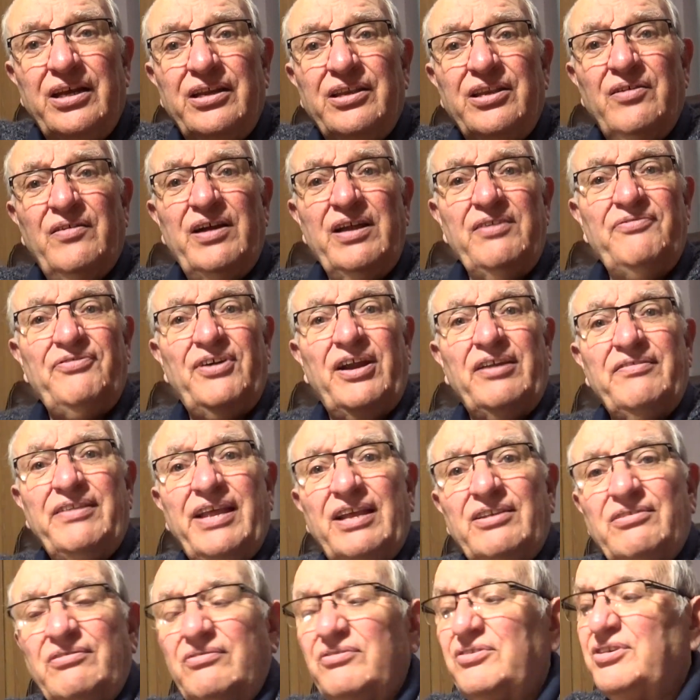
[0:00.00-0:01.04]
Now I find
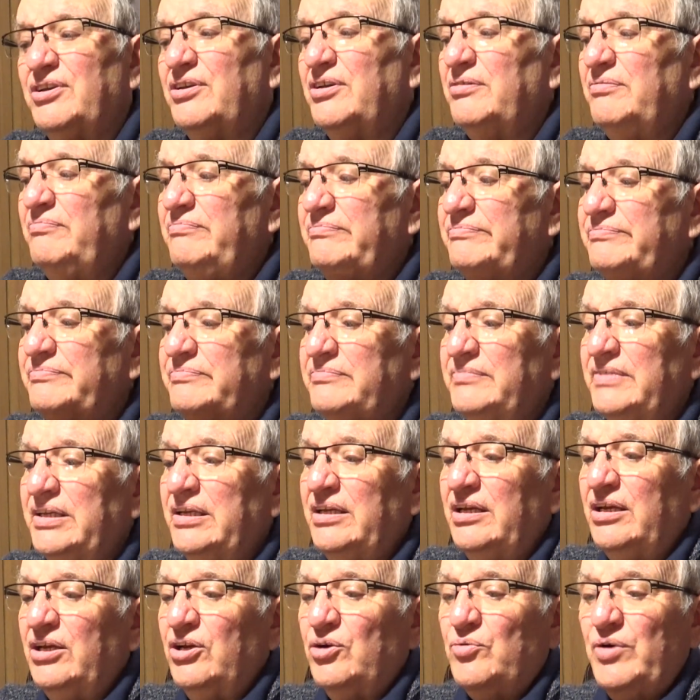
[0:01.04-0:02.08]
that uh,
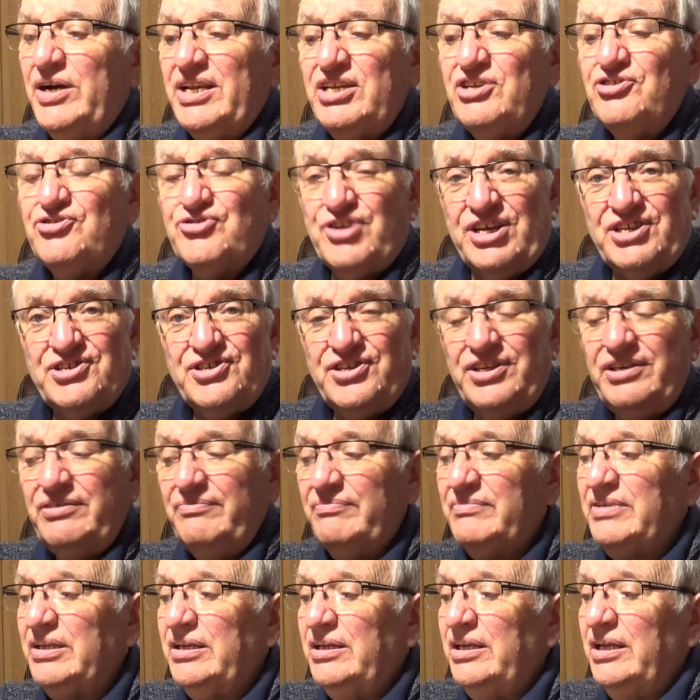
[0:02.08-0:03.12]
quite interesting
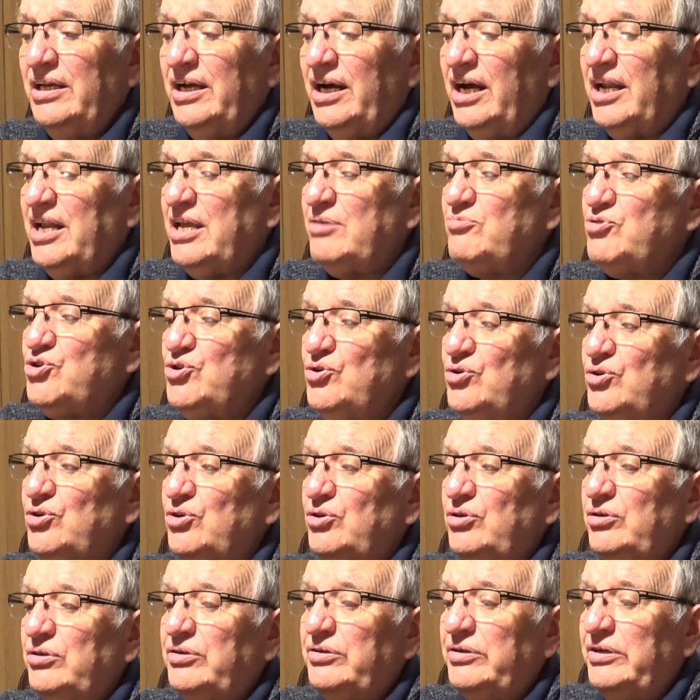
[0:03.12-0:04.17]
and I'm
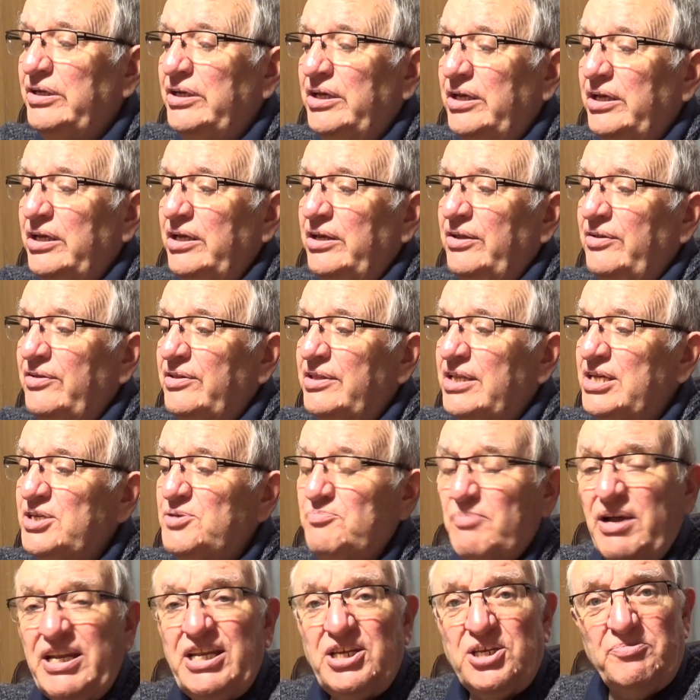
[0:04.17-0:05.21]
sure there's
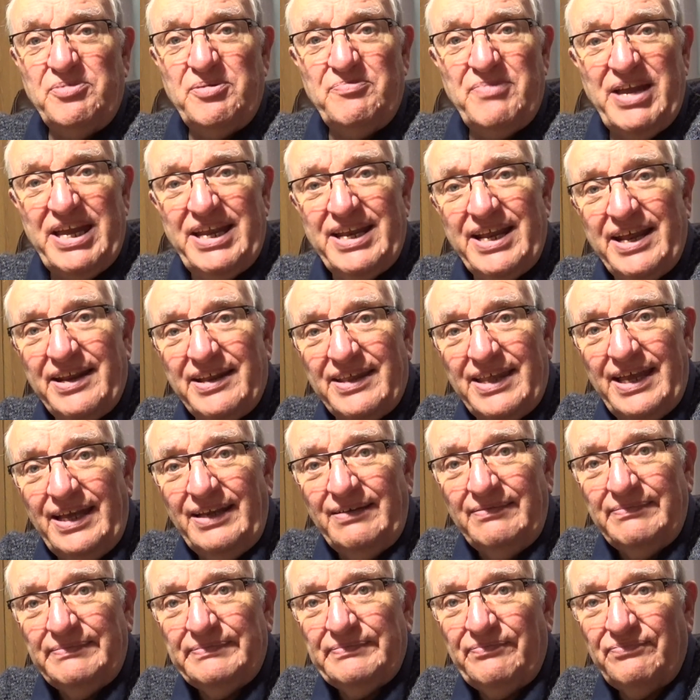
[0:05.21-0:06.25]
money to be made out of
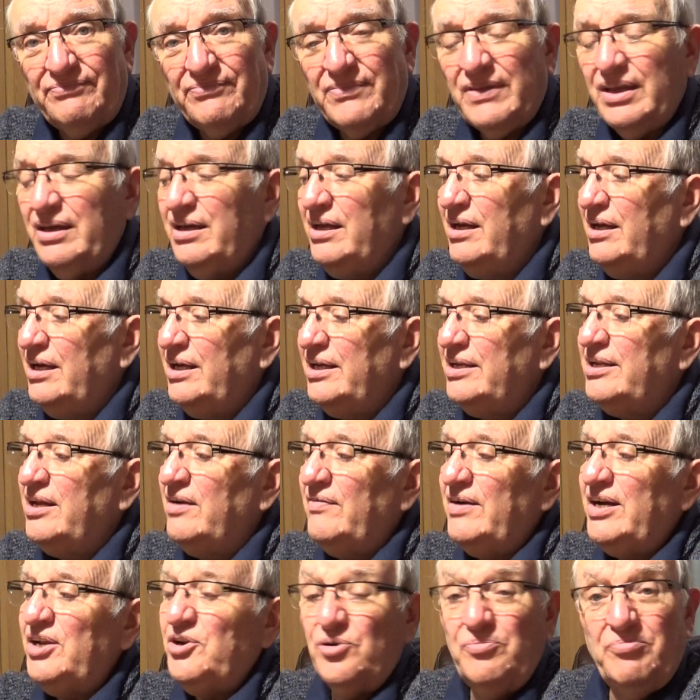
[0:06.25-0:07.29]
that. Now
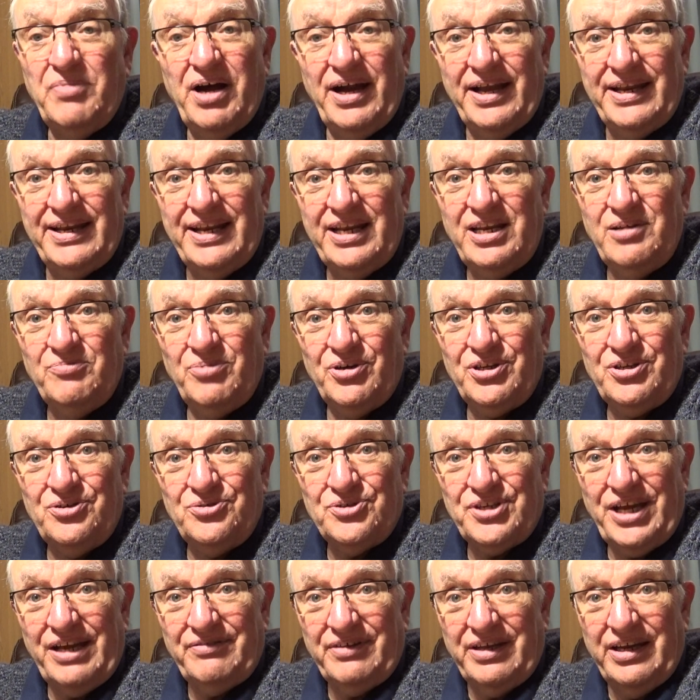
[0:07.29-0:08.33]
I don't mind anybody
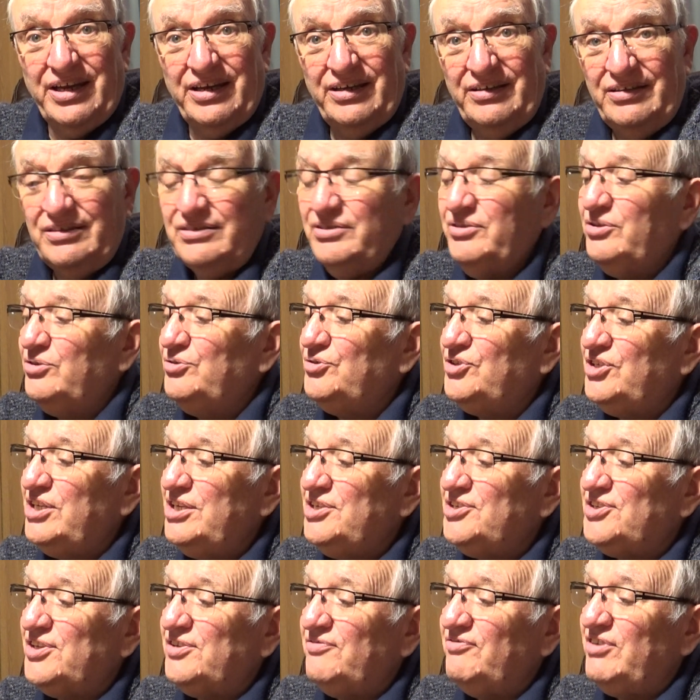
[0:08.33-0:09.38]
who's out there who
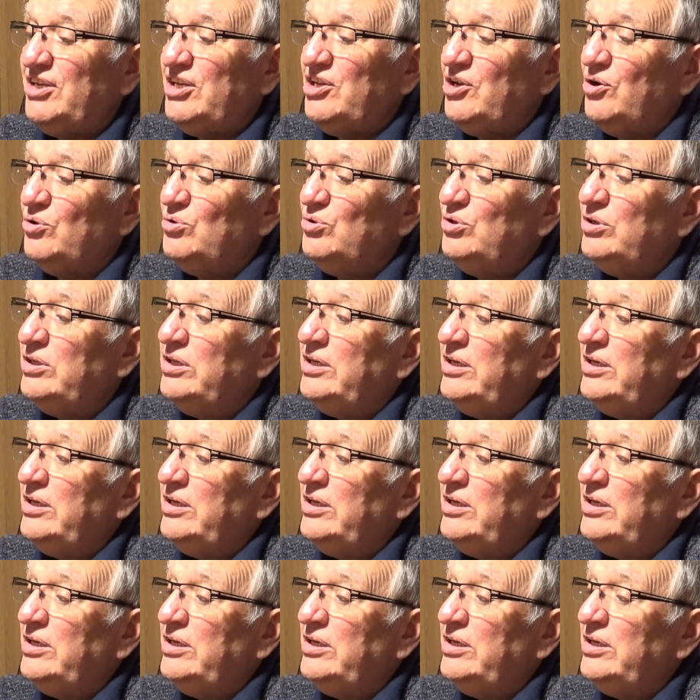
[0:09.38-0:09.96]
sees this video